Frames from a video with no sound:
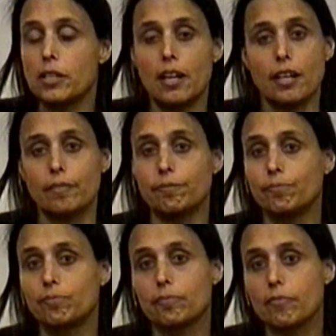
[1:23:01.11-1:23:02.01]
going on,
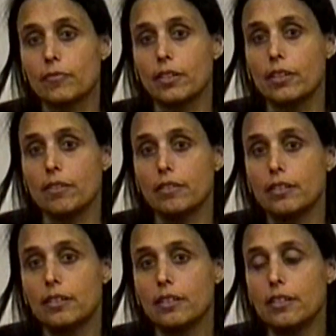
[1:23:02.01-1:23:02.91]
you know,
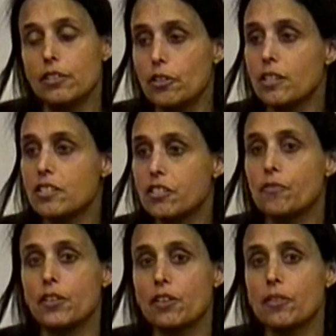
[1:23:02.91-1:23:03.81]
you can
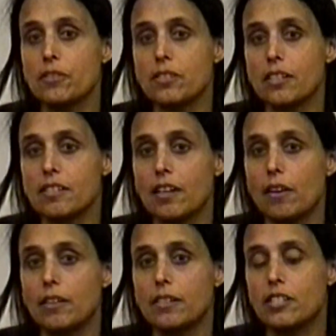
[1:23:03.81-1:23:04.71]
still figure those things
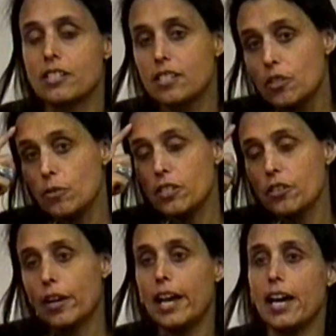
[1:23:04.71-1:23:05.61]
out. It's just
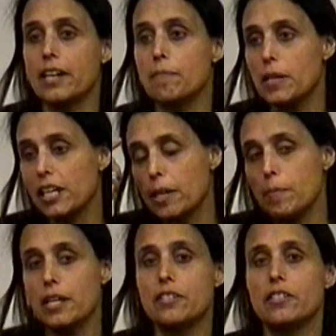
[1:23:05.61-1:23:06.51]
using your head and being
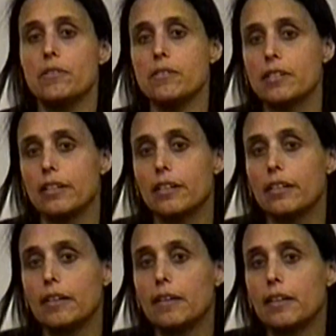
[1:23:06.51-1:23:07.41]
committed to using it.
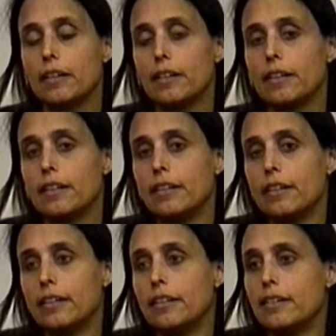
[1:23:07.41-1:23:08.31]

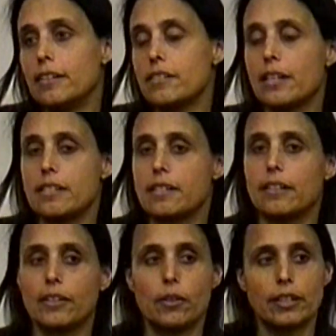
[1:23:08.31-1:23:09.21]
So that's
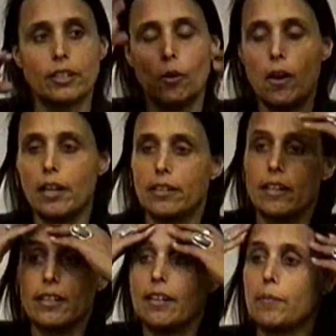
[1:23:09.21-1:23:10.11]
how you know, I can go on
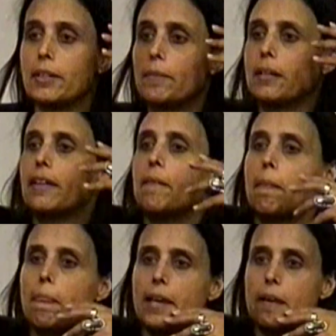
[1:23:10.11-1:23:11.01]
and on and on.
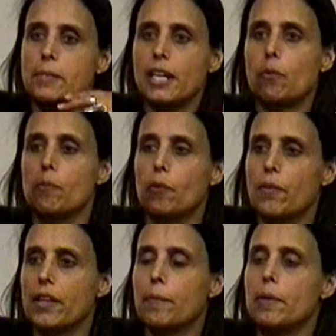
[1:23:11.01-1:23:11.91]
Yeah, take one
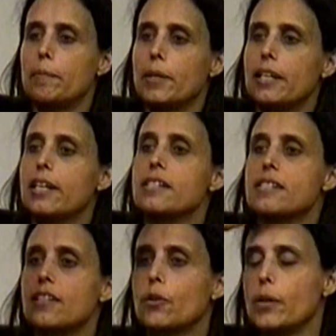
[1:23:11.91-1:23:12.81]
more, and then I'm going to be,
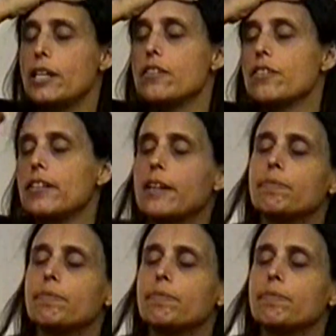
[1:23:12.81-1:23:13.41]
yes, in the green shirt.